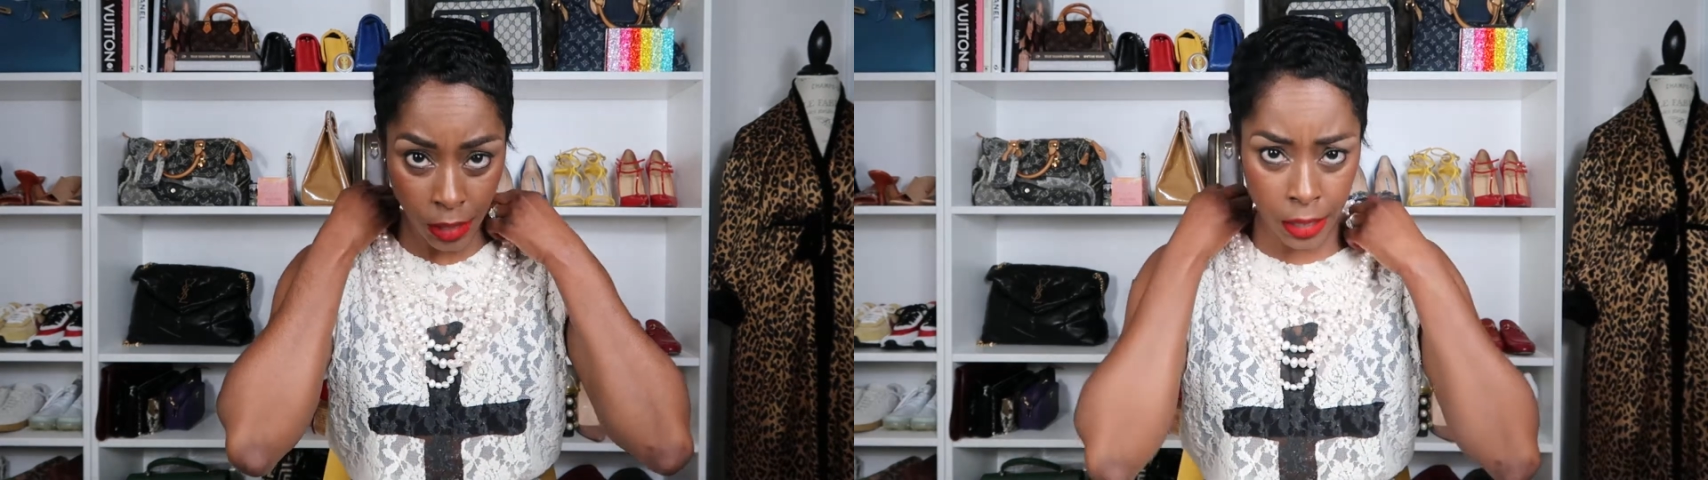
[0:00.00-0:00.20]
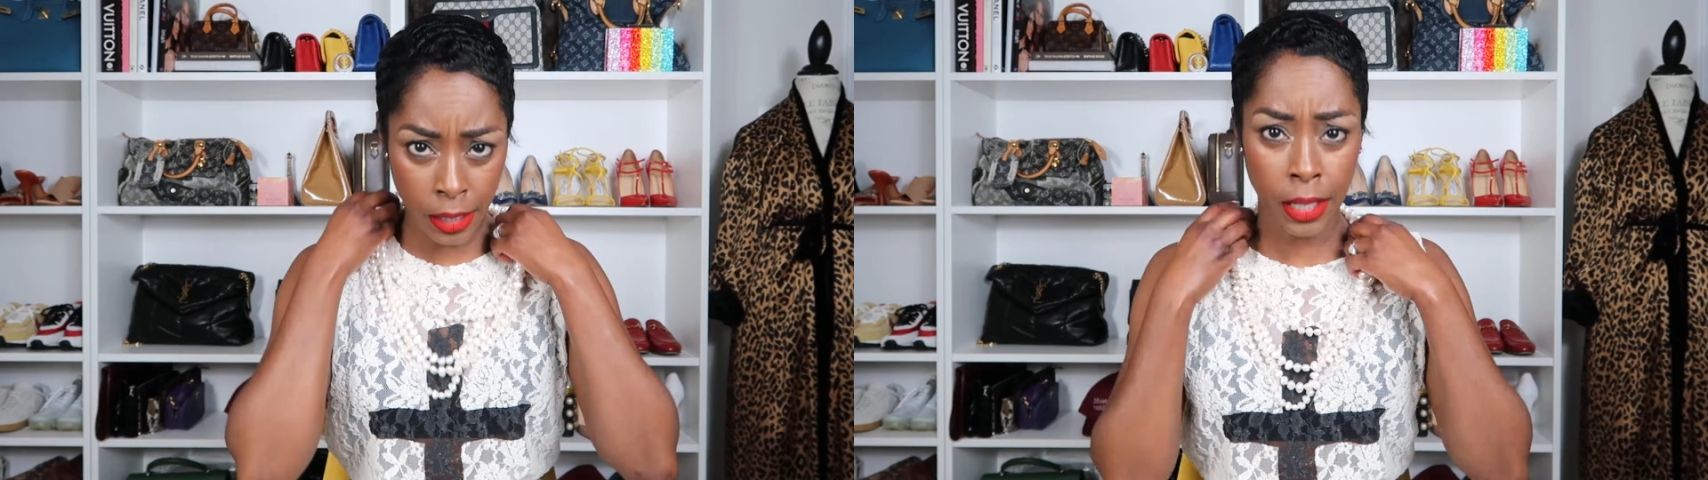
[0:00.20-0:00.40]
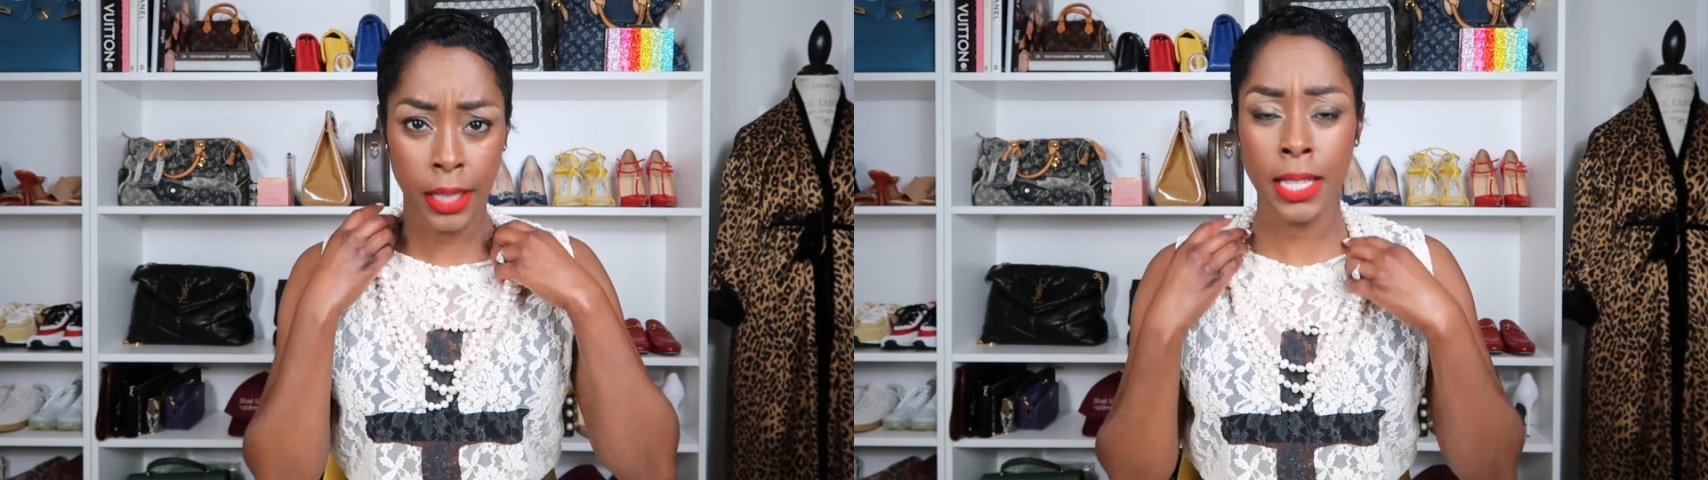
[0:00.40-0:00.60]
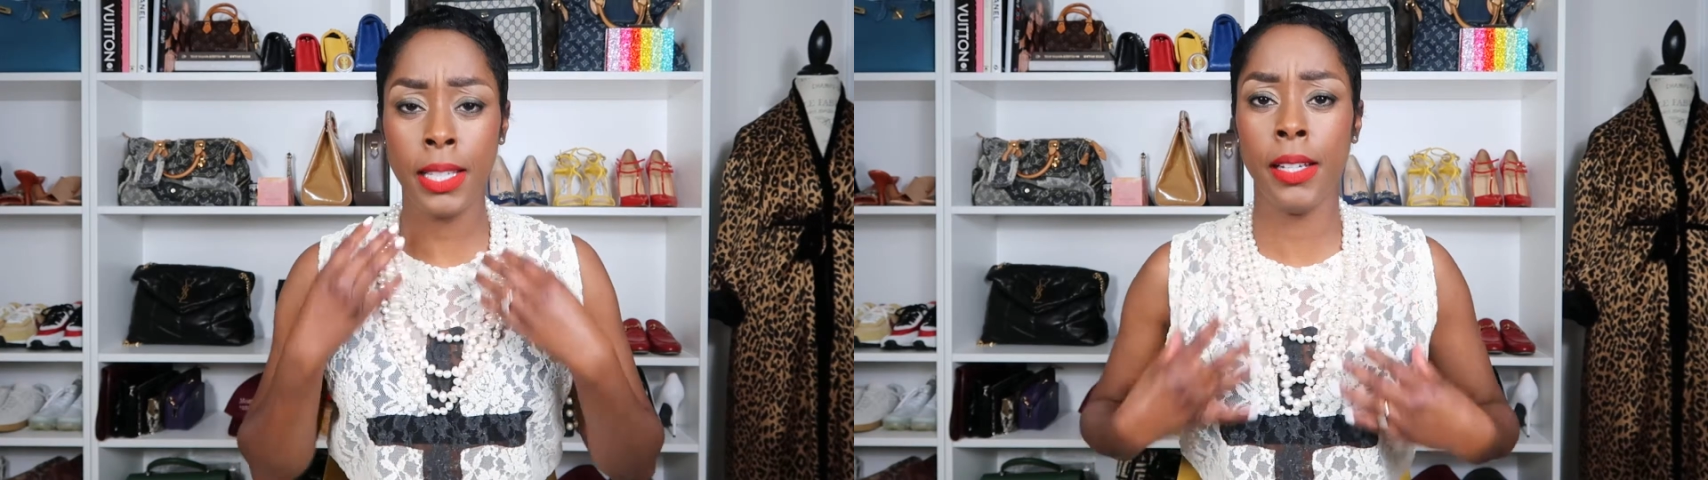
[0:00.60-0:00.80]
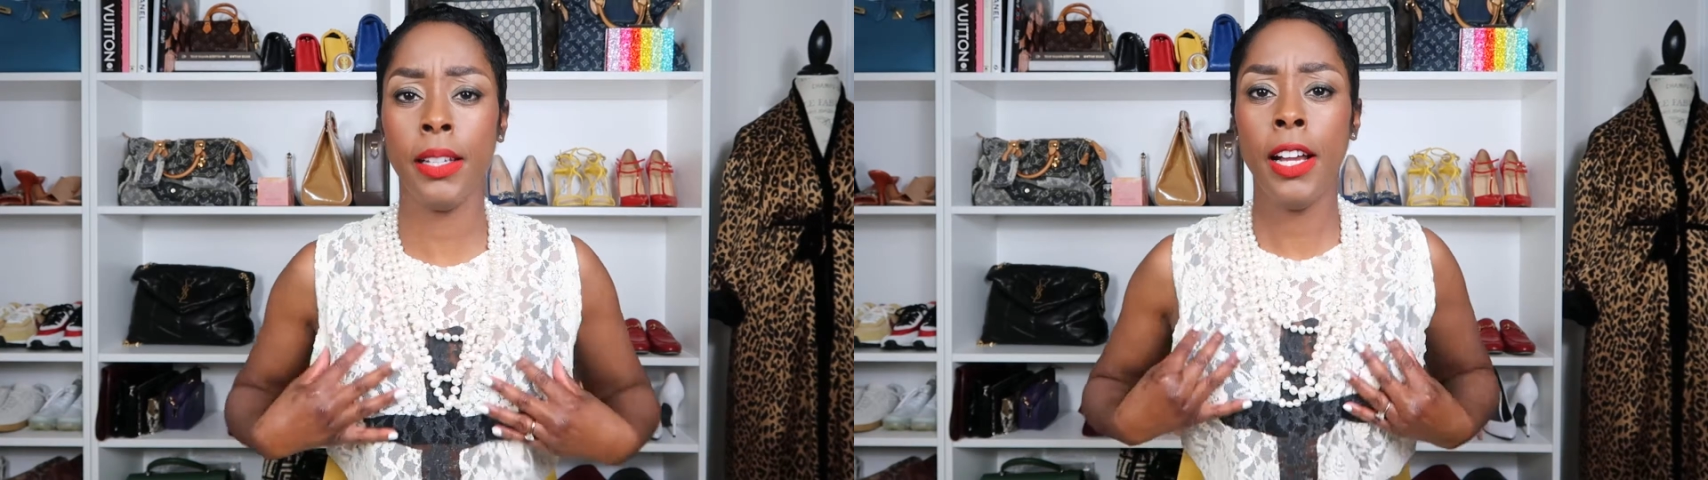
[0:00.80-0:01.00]
and yeah
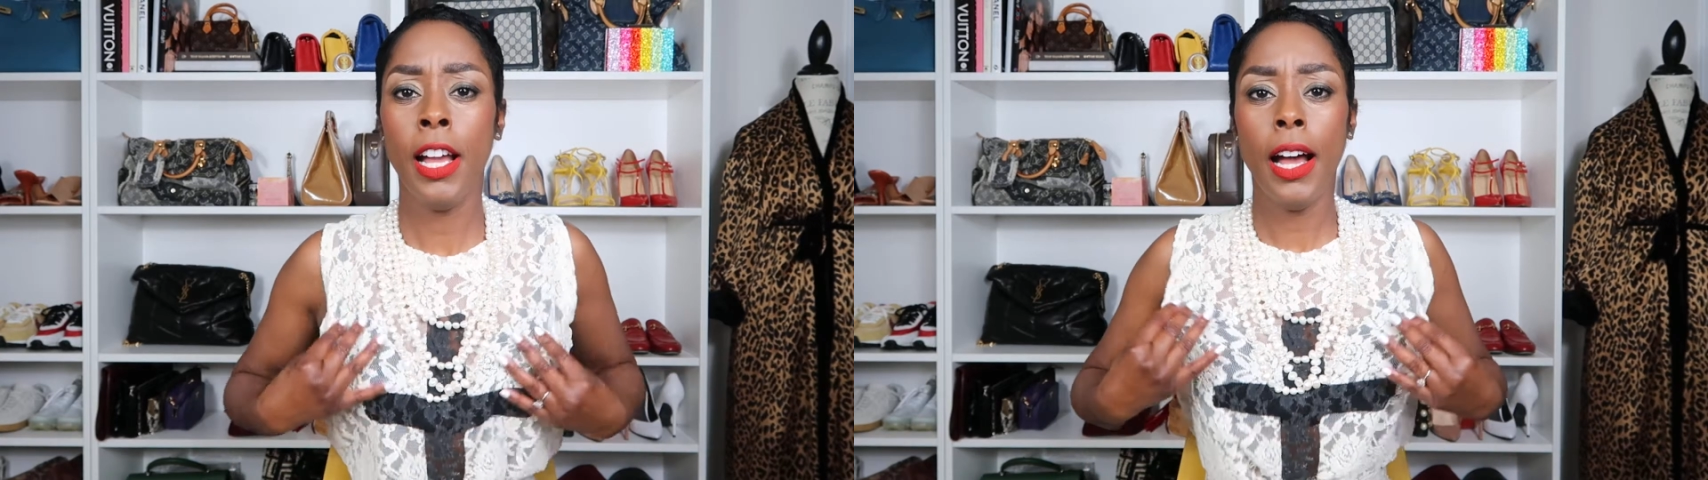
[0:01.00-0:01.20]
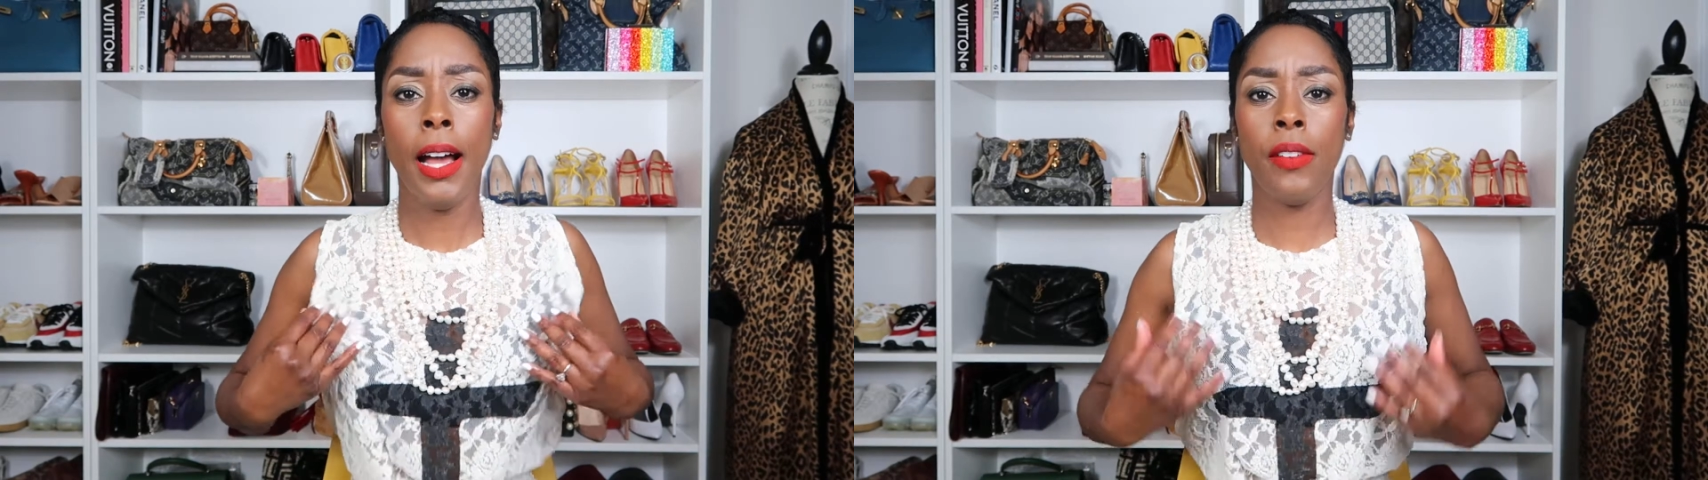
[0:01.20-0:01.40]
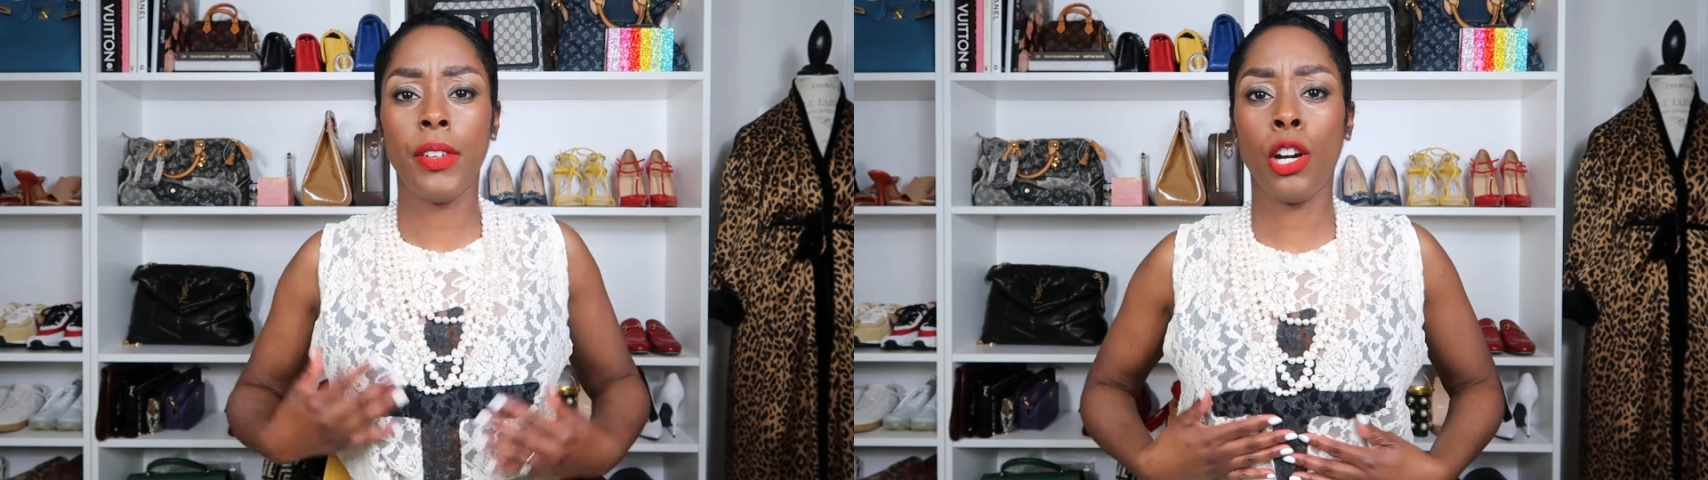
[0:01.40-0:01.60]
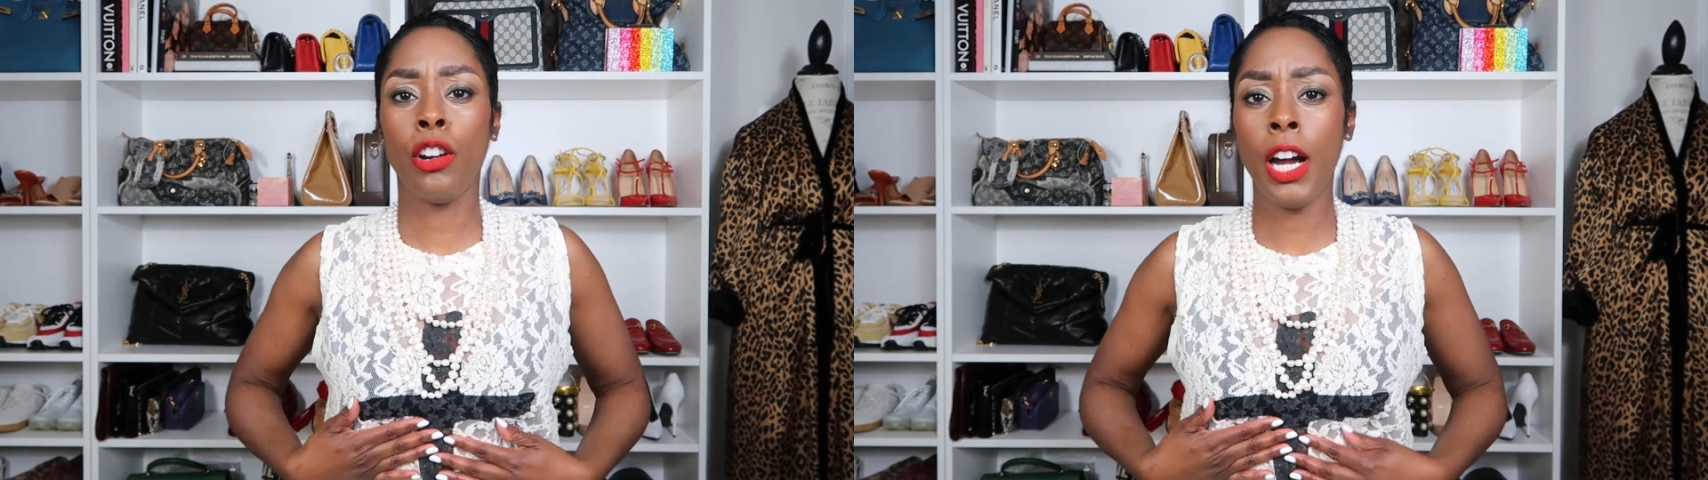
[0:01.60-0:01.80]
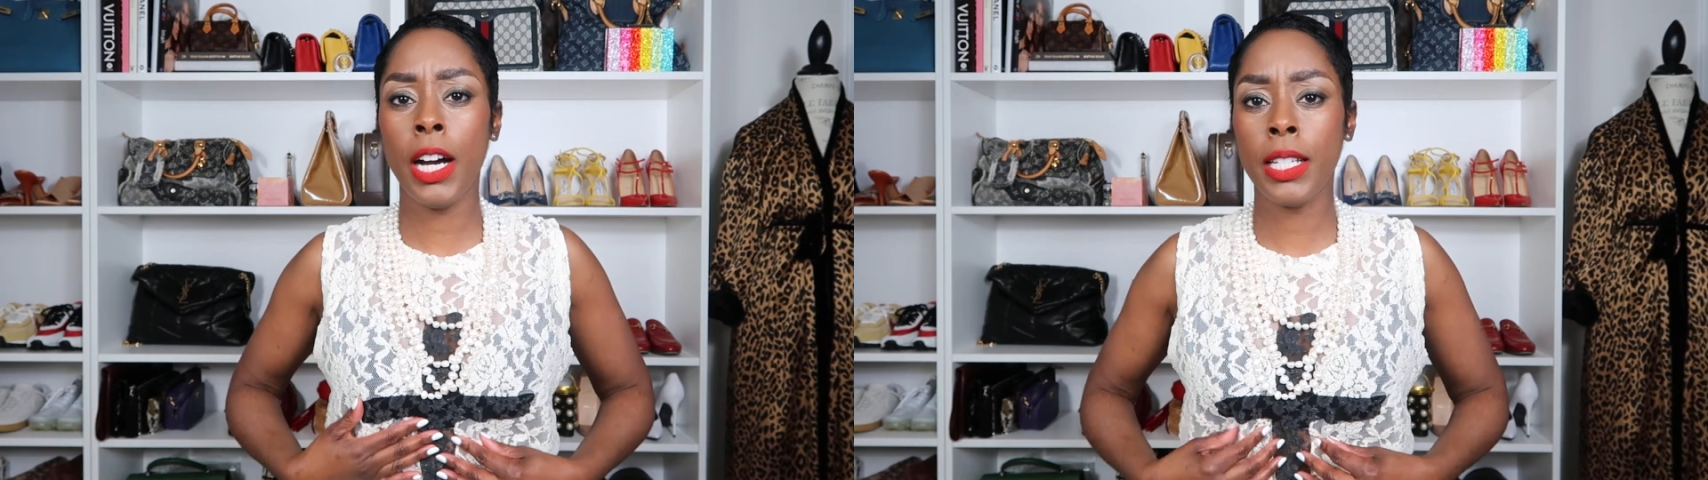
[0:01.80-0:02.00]
that's it i have a
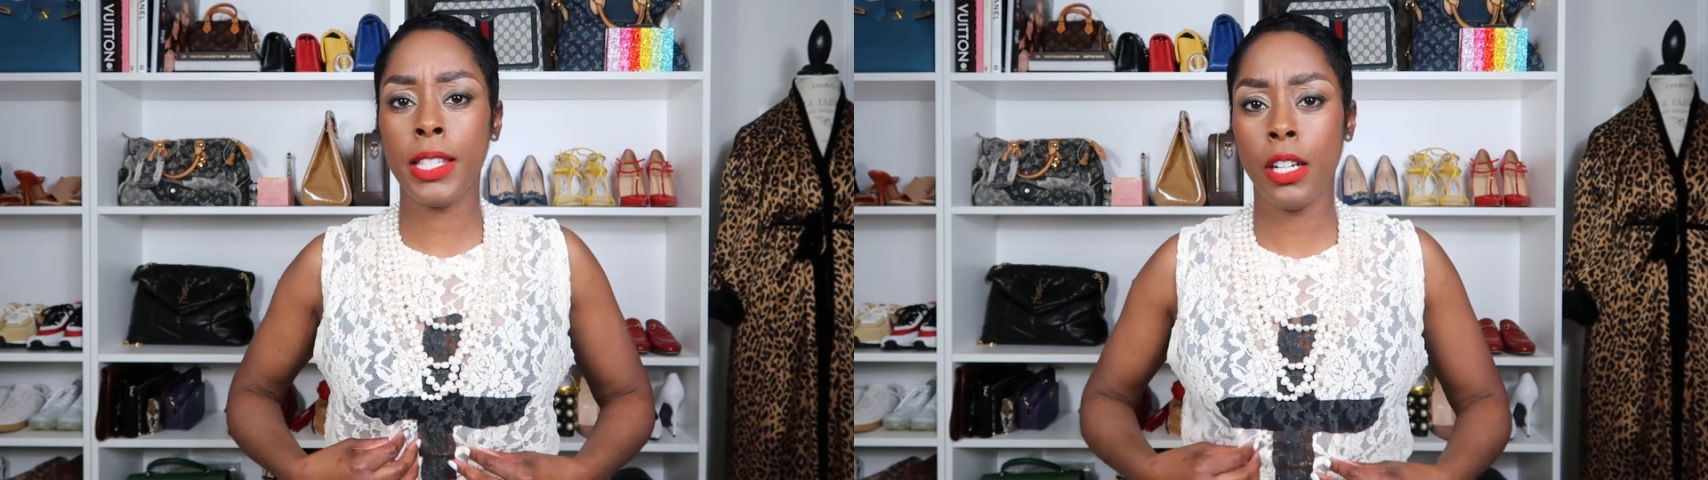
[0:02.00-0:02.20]
cross